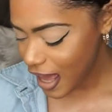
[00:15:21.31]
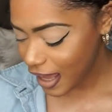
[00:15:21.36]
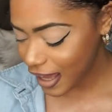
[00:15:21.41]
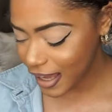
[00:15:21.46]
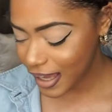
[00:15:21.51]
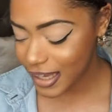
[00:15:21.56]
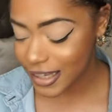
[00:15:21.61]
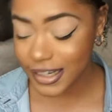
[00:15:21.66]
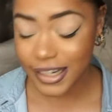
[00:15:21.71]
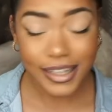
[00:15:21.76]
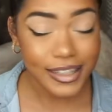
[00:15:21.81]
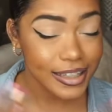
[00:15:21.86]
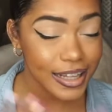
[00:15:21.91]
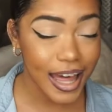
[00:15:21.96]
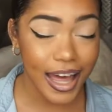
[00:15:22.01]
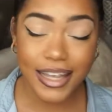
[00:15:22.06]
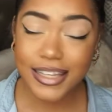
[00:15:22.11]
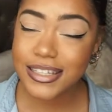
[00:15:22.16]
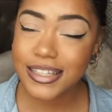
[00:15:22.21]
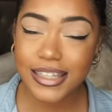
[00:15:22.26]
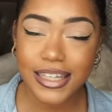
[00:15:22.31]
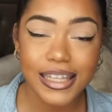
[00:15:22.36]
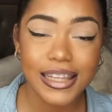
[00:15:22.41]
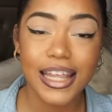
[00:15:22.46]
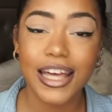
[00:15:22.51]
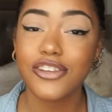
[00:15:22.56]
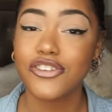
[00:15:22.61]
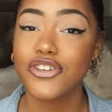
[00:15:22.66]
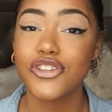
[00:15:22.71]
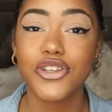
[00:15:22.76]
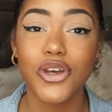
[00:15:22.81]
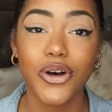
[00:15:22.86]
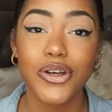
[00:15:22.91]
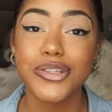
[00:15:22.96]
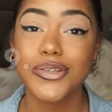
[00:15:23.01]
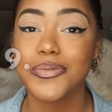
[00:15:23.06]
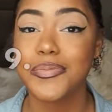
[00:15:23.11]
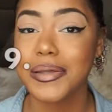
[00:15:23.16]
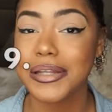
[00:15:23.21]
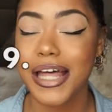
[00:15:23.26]
And lastly, that just
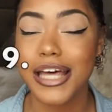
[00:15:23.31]
goes with my